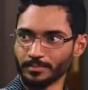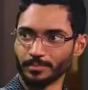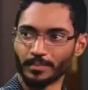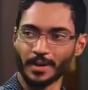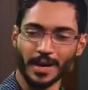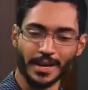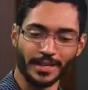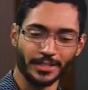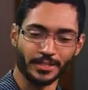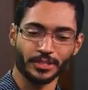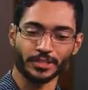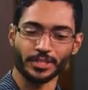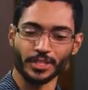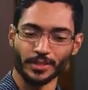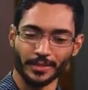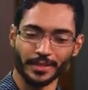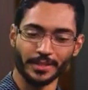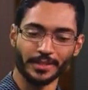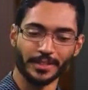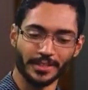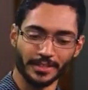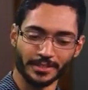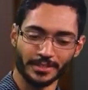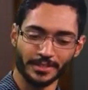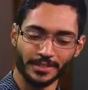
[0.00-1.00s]
By
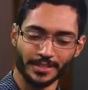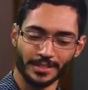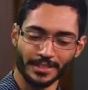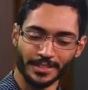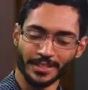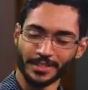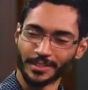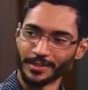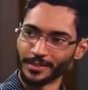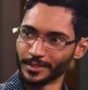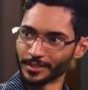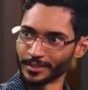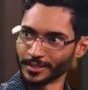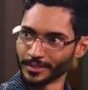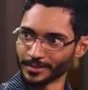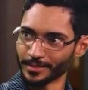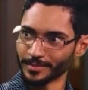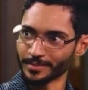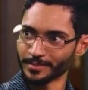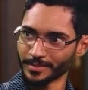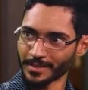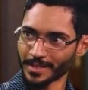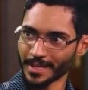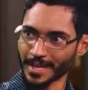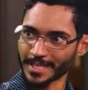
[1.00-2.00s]
showing these
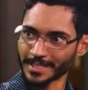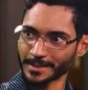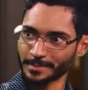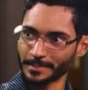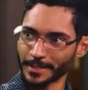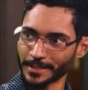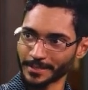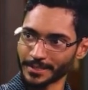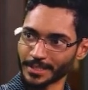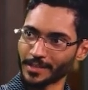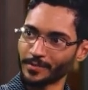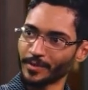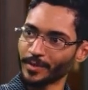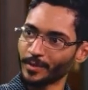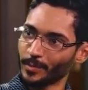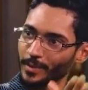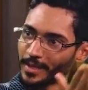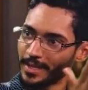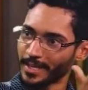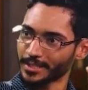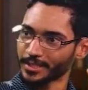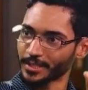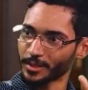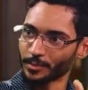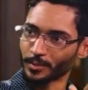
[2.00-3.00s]
little aspects of it, we
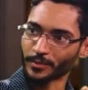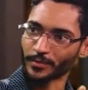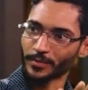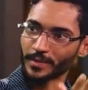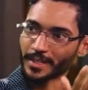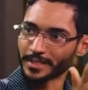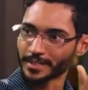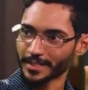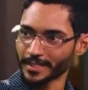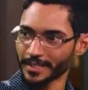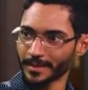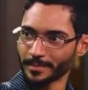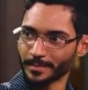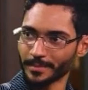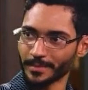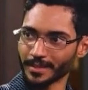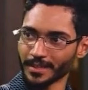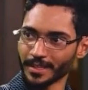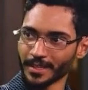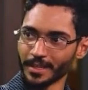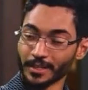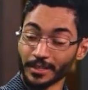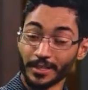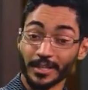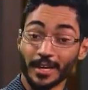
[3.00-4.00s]
actually reflect Him.
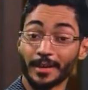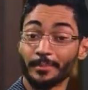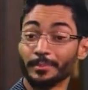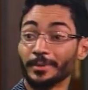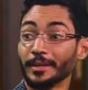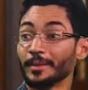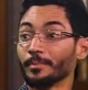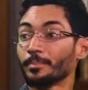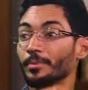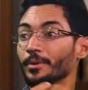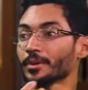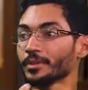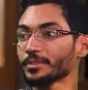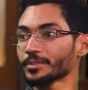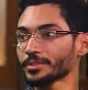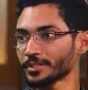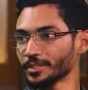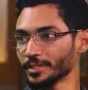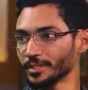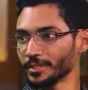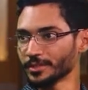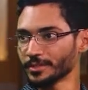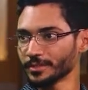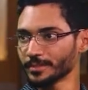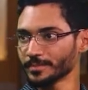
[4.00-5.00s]
God being
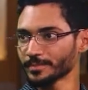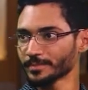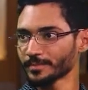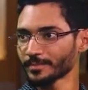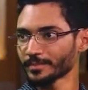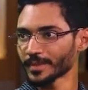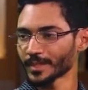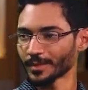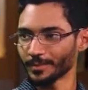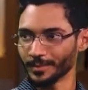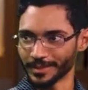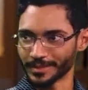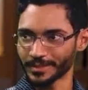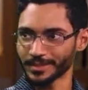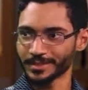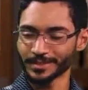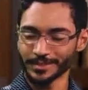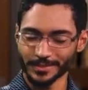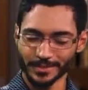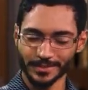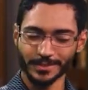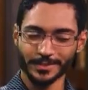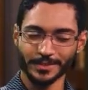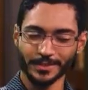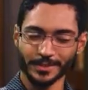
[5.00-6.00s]
personal, mm -hmm. which
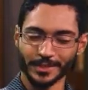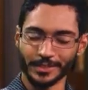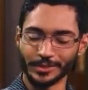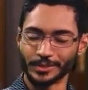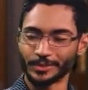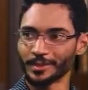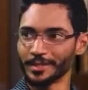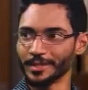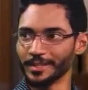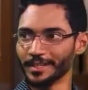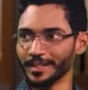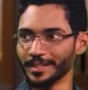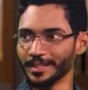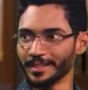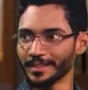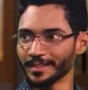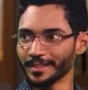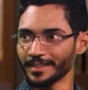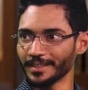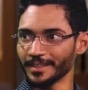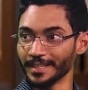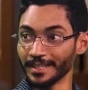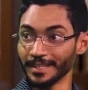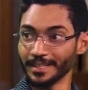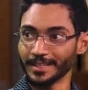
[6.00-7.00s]
the Trinity,
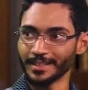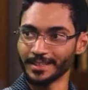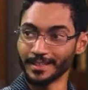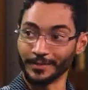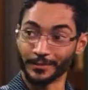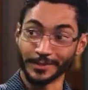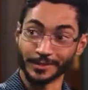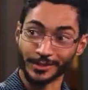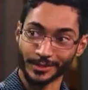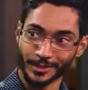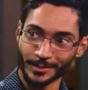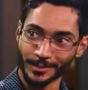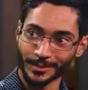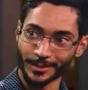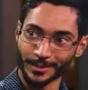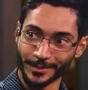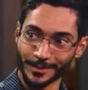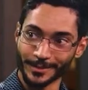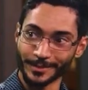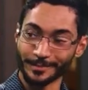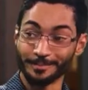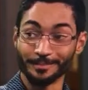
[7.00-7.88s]
if it's true,